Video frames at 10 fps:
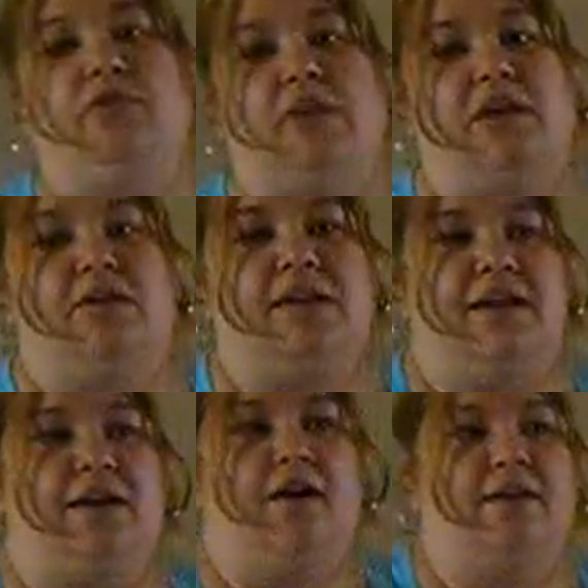so that you can
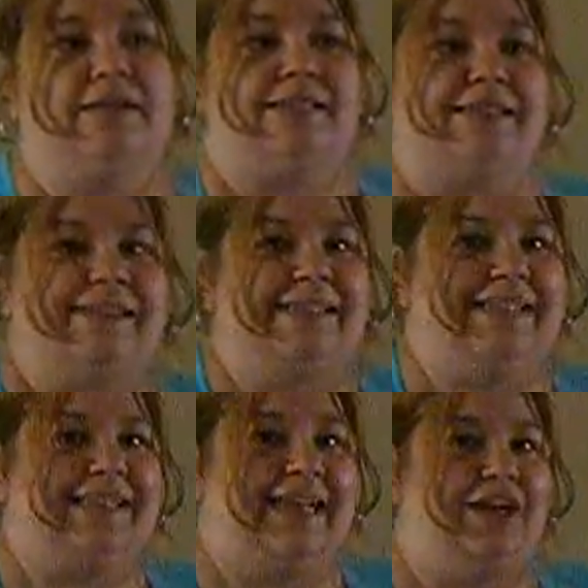get all
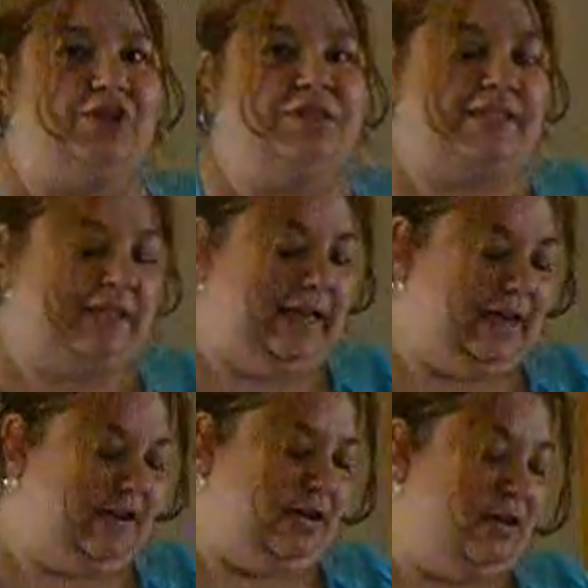16 layers
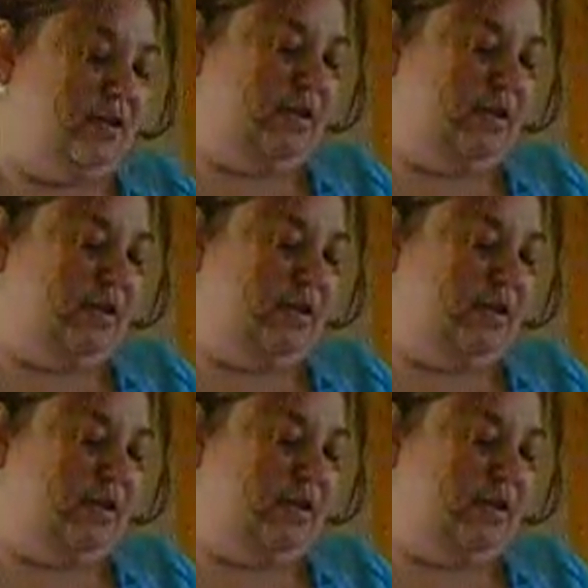in